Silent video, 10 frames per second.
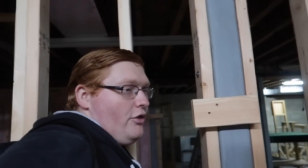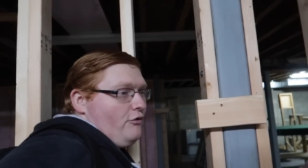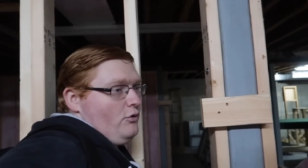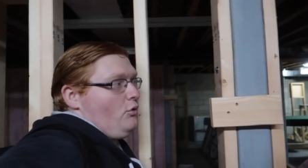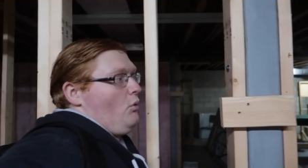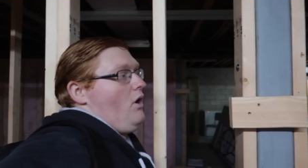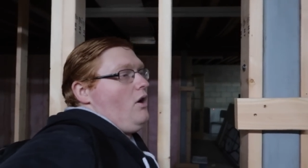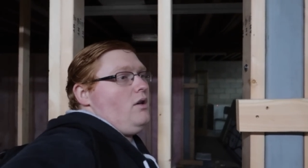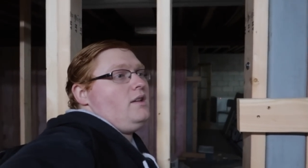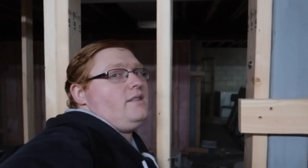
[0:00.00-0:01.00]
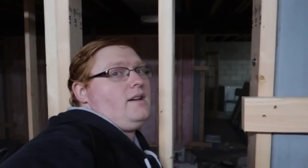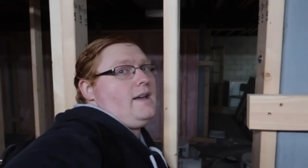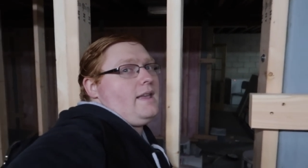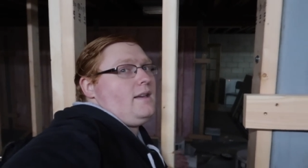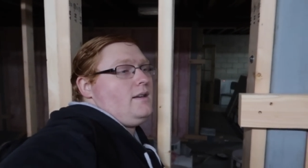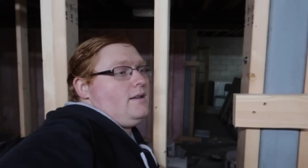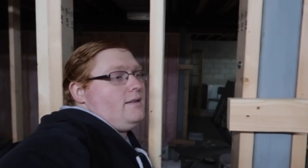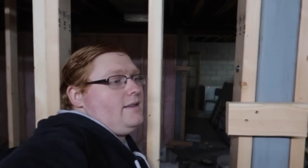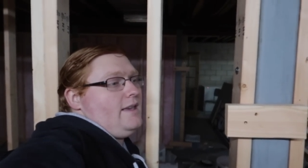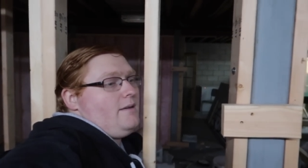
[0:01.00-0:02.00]
through the wall. Like
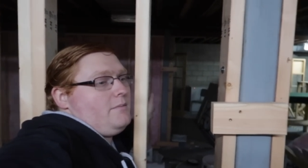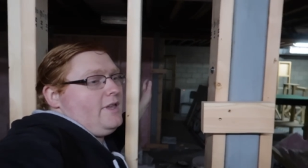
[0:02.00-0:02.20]
see